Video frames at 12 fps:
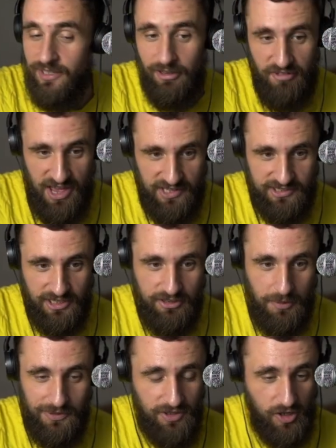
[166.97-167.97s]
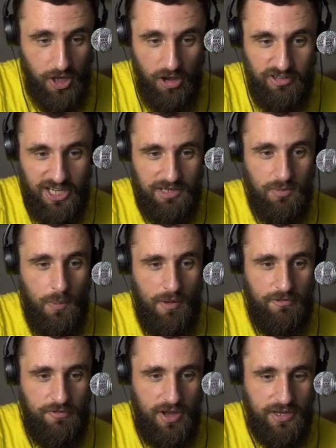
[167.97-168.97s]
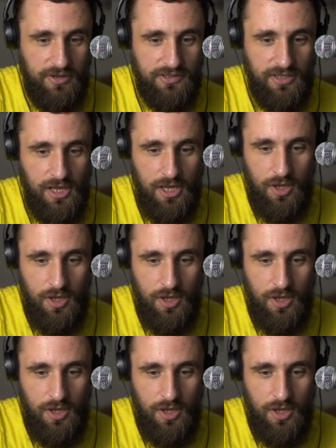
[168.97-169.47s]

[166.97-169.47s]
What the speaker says: Havana syndrome. It's not COVID anymore, motherfuckers.